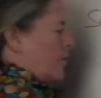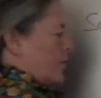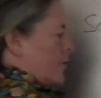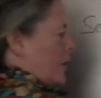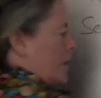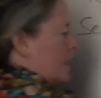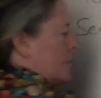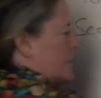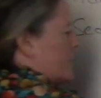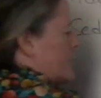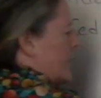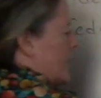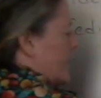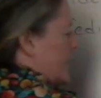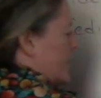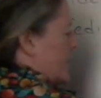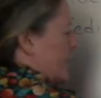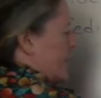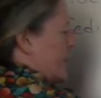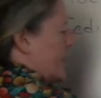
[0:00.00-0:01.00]
cross
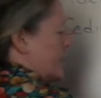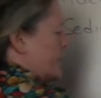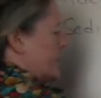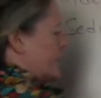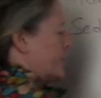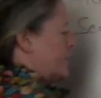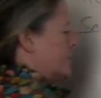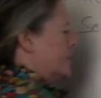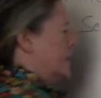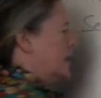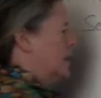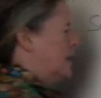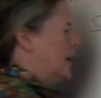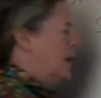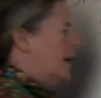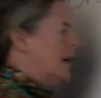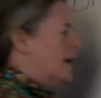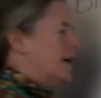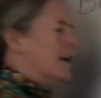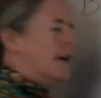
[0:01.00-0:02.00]
stratification,
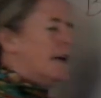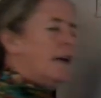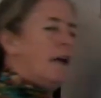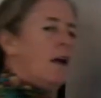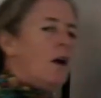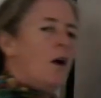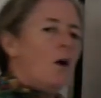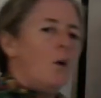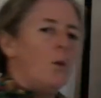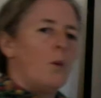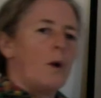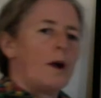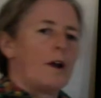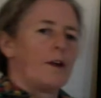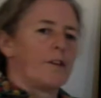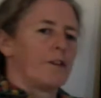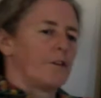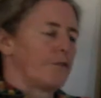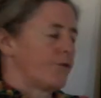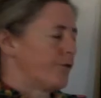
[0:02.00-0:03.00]
where
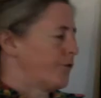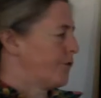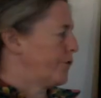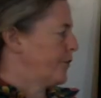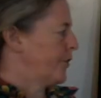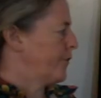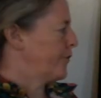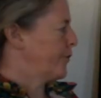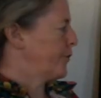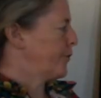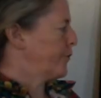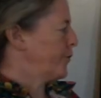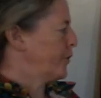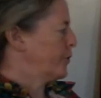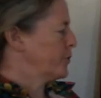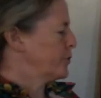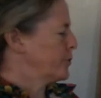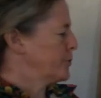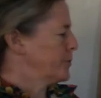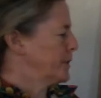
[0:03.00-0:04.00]
the if the flow
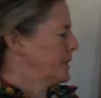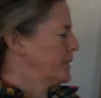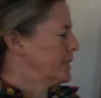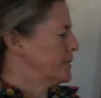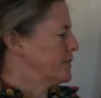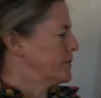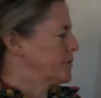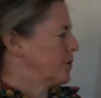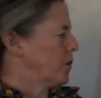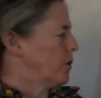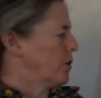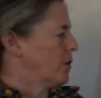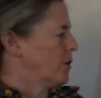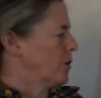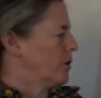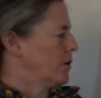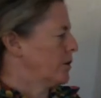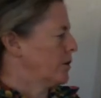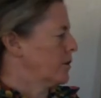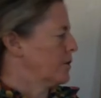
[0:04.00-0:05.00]
speeds
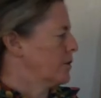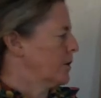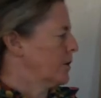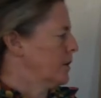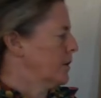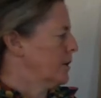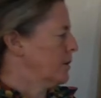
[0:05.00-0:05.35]
are